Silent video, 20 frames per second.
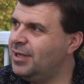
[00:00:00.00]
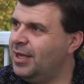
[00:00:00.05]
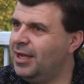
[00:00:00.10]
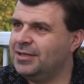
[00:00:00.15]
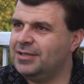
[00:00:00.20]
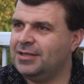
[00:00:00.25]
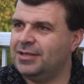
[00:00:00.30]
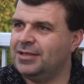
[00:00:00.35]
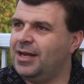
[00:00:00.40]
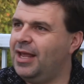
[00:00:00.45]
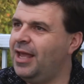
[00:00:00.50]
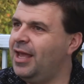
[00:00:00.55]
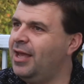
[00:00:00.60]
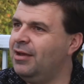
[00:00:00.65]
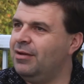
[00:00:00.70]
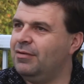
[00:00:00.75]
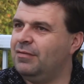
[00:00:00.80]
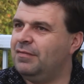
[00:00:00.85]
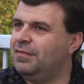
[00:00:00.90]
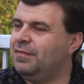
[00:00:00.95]
I didn't
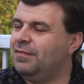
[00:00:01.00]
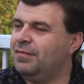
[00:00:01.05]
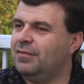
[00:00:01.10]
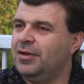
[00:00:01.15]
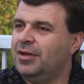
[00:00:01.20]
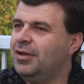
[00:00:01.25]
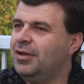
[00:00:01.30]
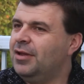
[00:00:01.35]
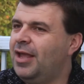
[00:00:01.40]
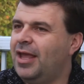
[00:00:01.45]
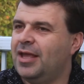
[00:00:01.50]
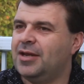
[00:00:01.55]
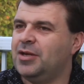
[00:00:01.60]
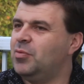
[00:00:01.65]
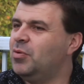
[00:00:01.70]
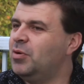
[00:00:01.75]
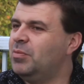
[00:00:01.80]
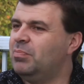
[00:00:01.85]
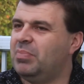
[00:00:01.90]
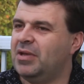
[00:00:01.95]
have
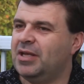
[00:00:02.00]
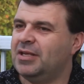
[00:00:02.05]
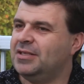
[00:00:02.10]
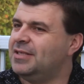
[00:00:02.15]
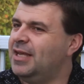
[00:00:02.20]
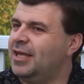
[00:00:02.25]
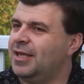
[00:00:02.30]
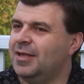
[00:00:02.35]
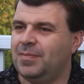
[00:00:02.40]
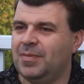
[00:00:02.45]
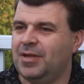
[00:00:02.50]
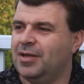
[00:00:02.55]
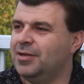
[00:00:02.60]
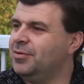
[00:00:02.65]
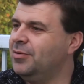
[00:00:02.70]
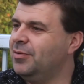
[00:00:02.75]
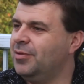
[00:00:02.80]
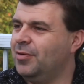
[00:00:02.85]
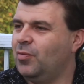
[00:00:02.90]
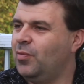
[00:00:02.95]
anyone big take me
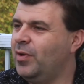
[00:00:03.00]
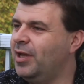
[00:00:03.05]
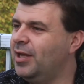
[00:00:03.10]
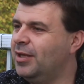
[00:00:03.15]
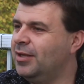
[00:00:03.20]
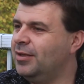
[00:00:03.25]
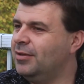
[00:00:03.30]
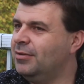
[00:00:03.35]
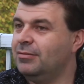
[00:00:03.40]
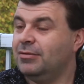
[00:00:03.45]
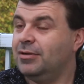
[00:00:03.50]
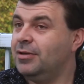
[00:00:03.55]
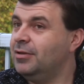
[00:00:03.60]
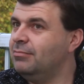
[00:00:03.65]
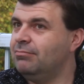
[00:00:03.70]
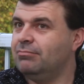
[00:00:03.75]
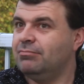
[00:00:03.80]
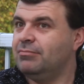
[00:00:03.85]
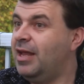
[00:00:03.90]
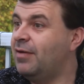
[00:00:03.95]
under their wing. It
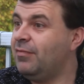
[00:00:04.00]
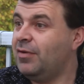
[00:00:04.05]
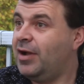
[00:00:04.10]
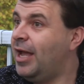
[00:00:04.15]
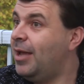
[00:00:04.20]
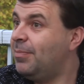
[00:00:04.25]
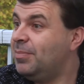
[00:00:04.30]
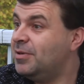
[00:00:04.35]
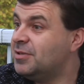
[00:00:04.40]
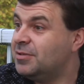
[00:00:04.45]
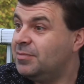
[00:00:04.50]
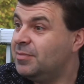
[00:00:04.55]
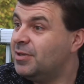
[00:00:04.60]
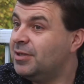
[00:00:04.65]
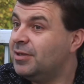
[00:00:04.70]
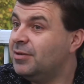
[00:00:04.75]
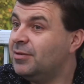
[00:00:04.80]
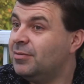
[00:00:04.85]
never happened to me.